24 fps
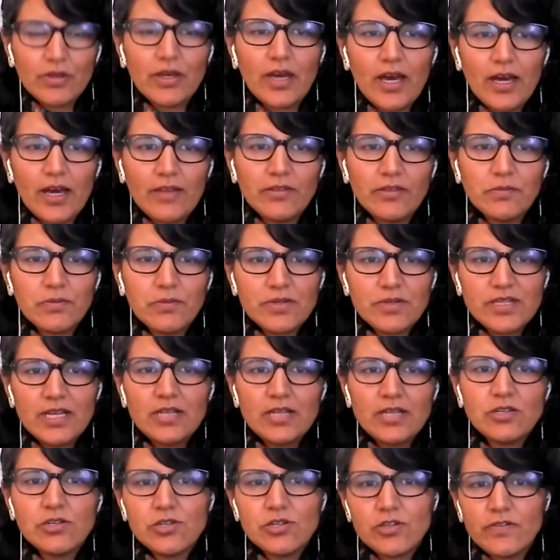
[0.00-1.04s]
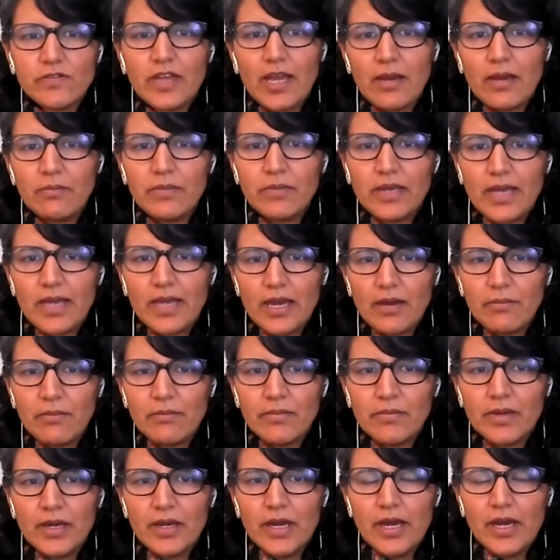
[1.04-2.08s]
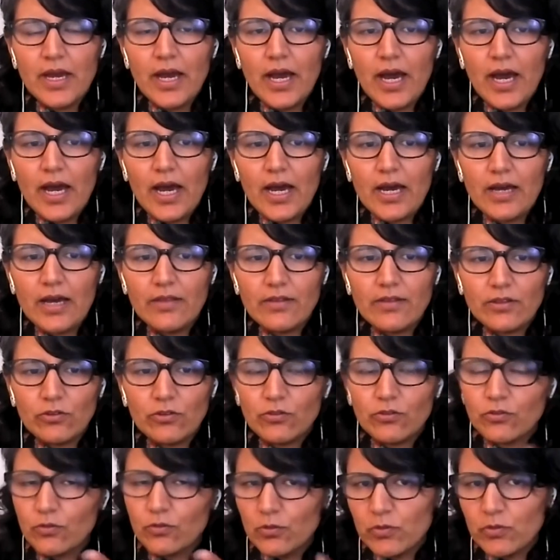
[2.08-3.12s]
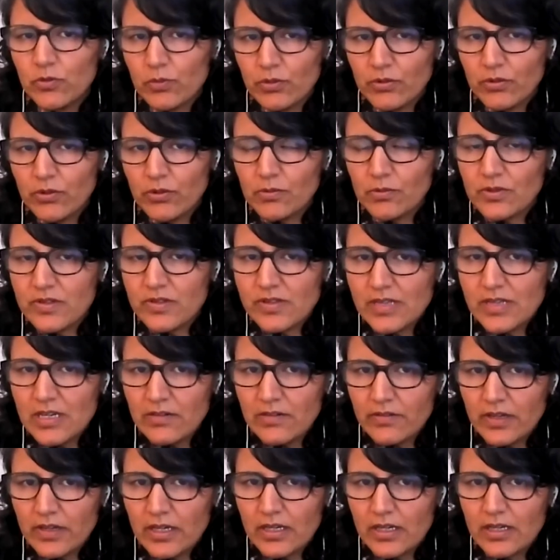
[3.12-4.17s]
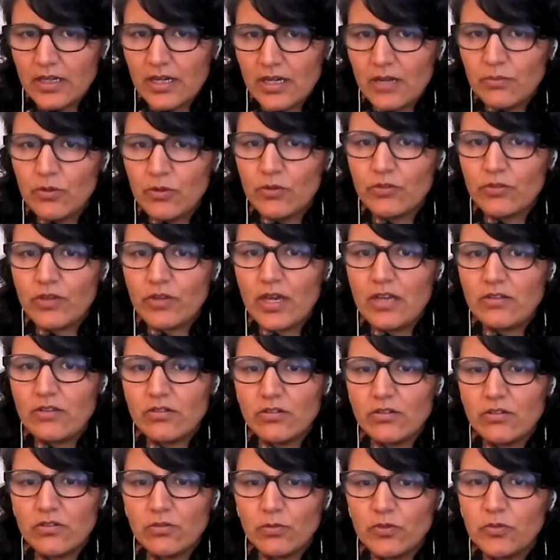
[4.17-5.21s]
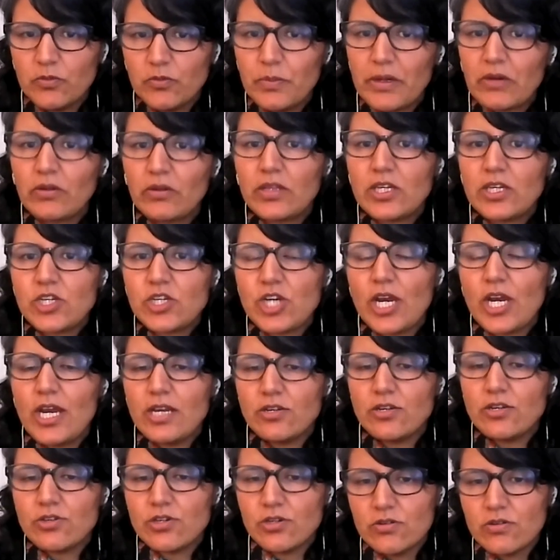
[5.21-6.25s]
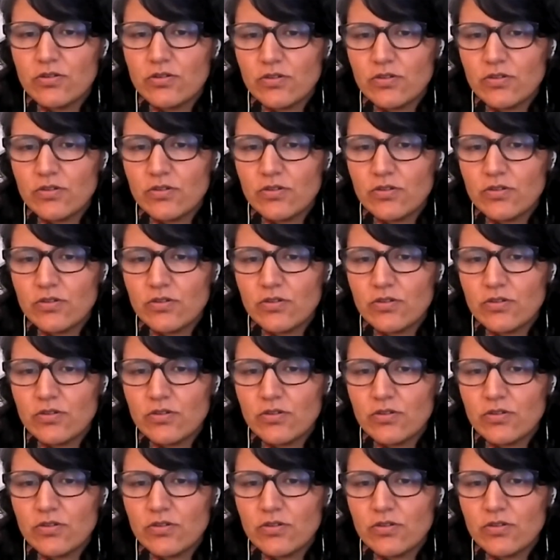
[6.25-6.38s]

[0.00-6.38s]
The percentage of the MBM that those groups were receiving in most cases was barely changed.